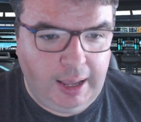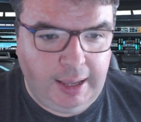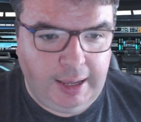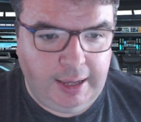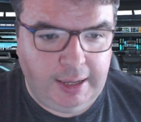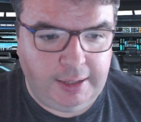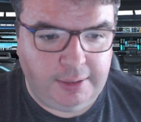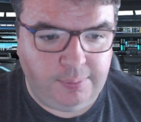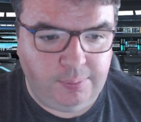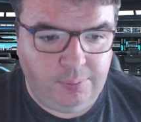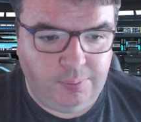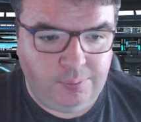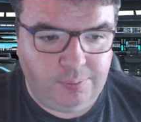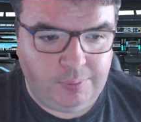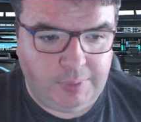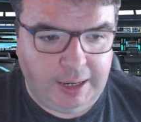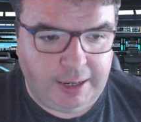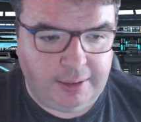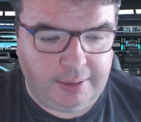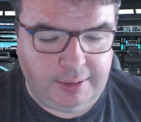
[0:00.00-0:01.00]
um
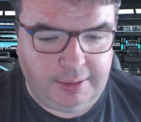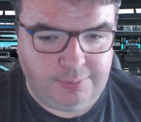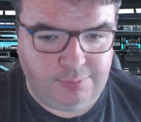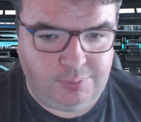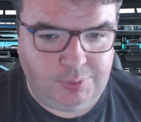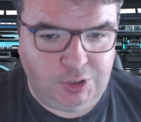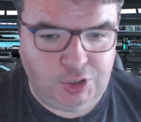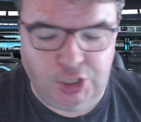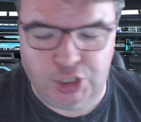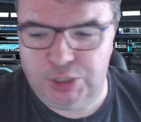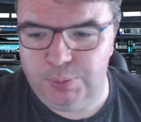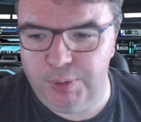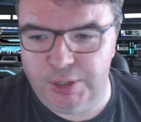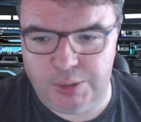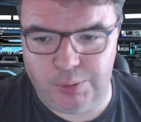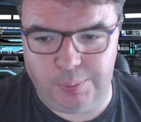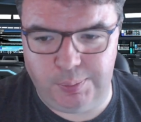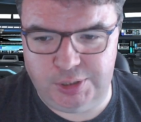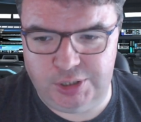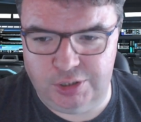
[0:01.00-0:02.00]
like the
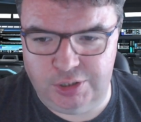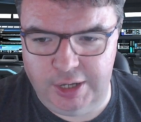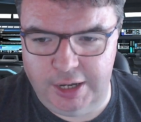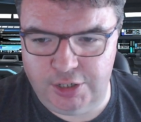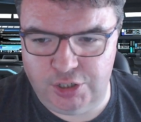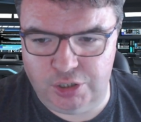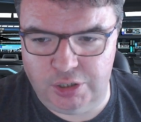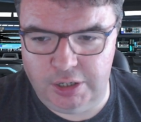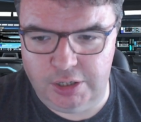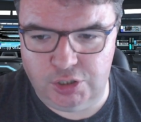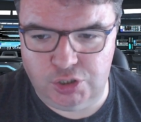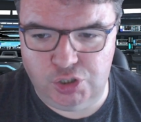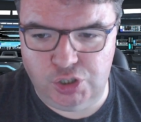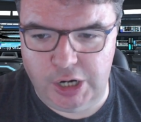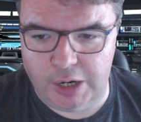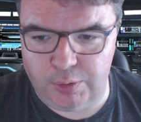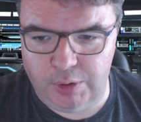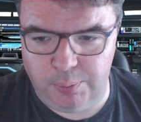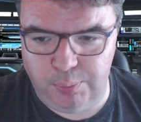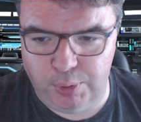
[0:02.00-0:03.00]
disability representation is
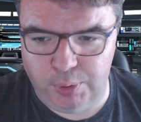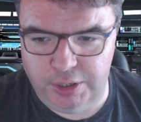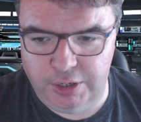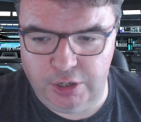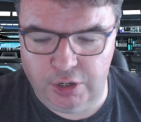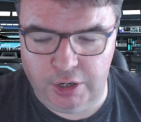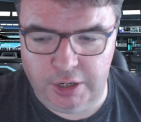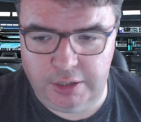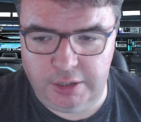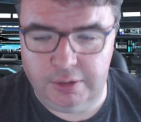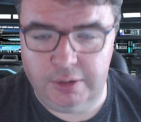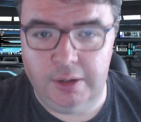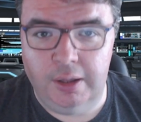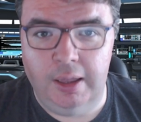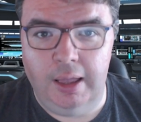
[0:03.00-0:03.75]
generally pretty good.